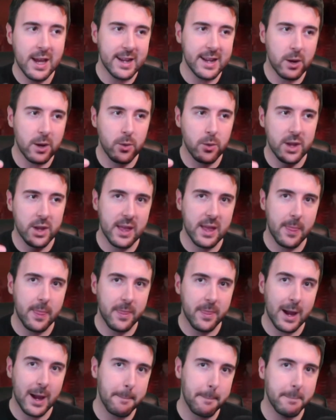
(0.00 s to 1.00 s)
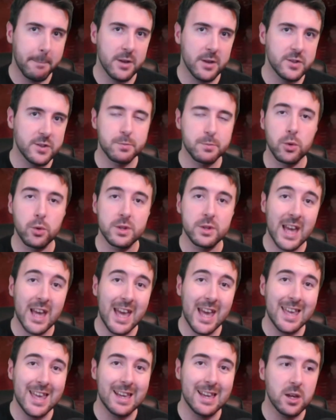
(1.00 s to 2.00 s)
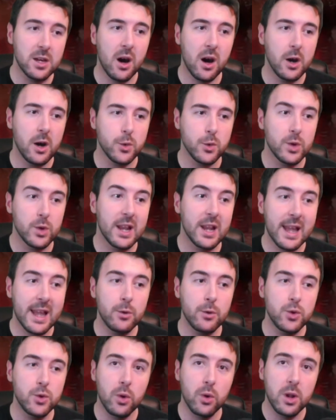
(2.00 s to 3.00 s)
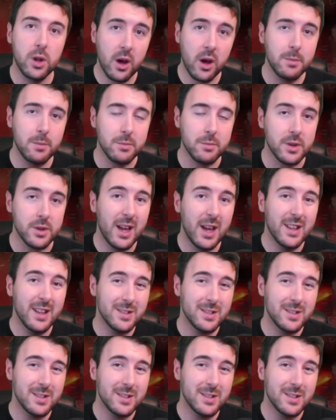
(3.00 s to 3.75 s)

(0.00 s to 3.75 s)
Now, that Bloodspawn taking Guard will allow your linemen